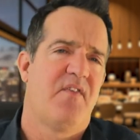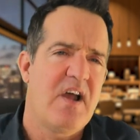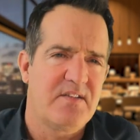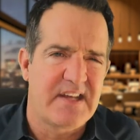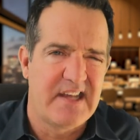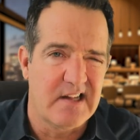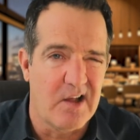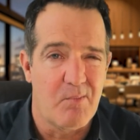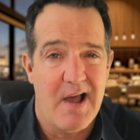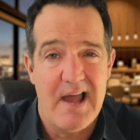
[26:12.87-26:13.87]
Failed to
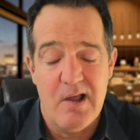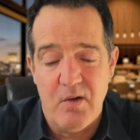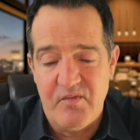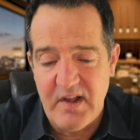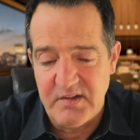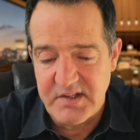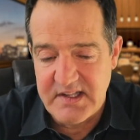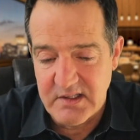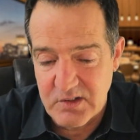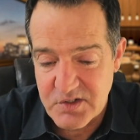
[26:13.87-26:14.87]
kill El Mayo, failed to
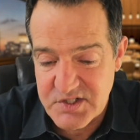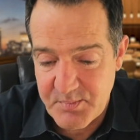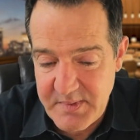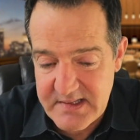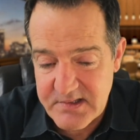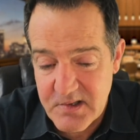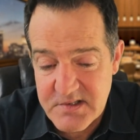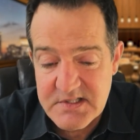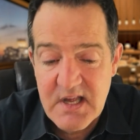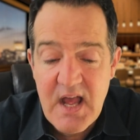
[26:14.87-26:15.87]
kill Los
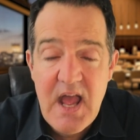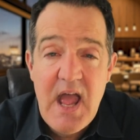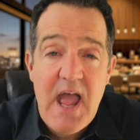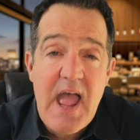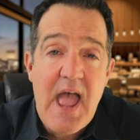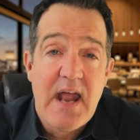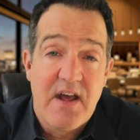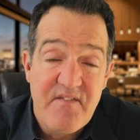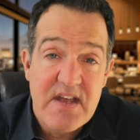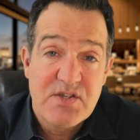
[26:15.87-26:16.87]
Chapitos,
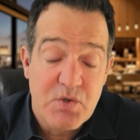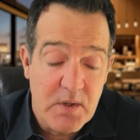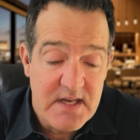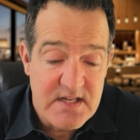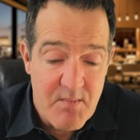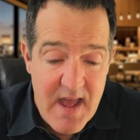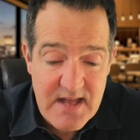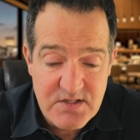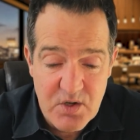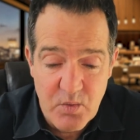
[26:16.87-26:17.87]
and eventually,
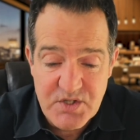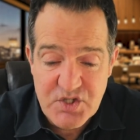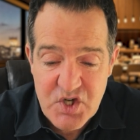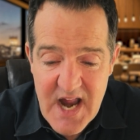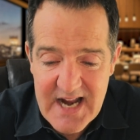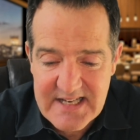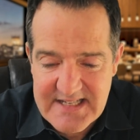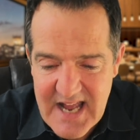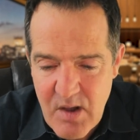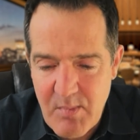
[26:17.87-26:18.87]
Damaso was
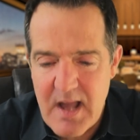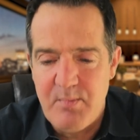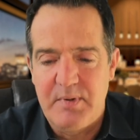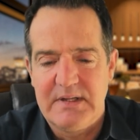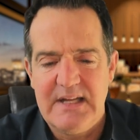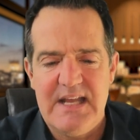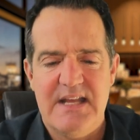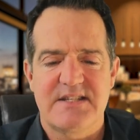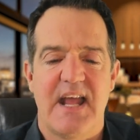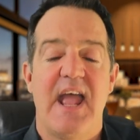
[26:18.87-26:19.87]
tracked down by
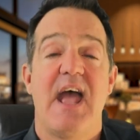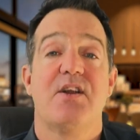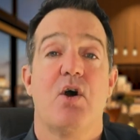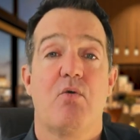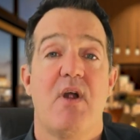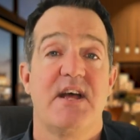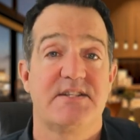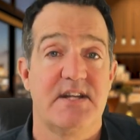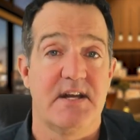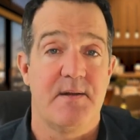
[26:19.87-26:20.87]
police and
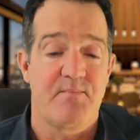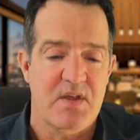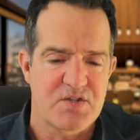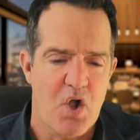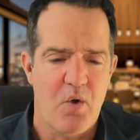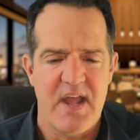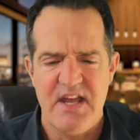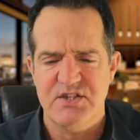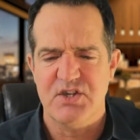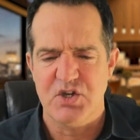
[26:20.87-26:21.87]
arrested. So
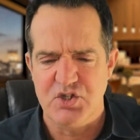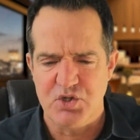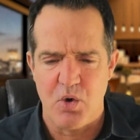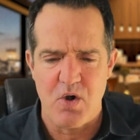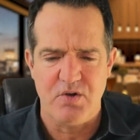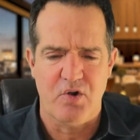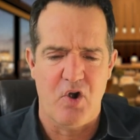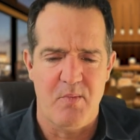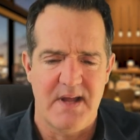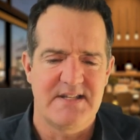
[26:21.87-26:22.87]
his short
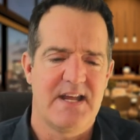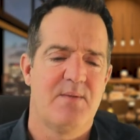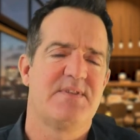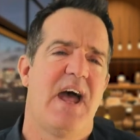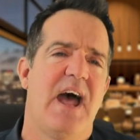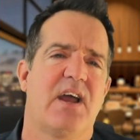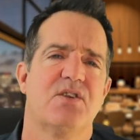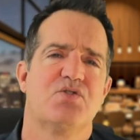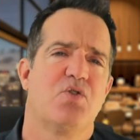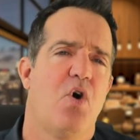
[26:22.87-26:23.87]
term attempt at
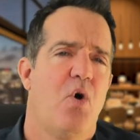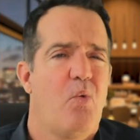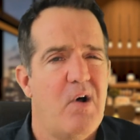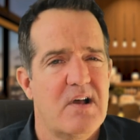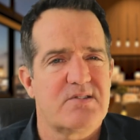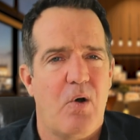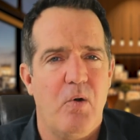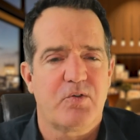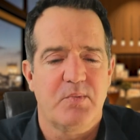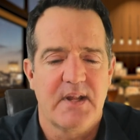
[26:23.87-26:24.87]
control was
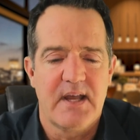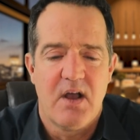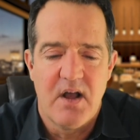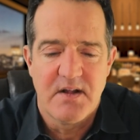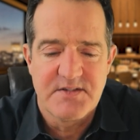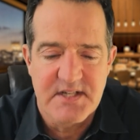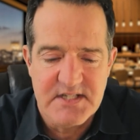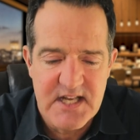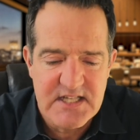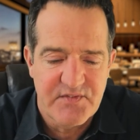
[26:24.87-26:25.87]
ultimately
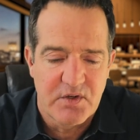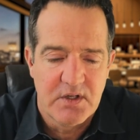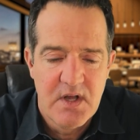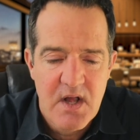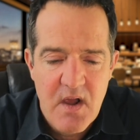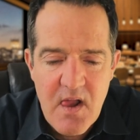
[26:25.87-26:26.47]
unsuccessful.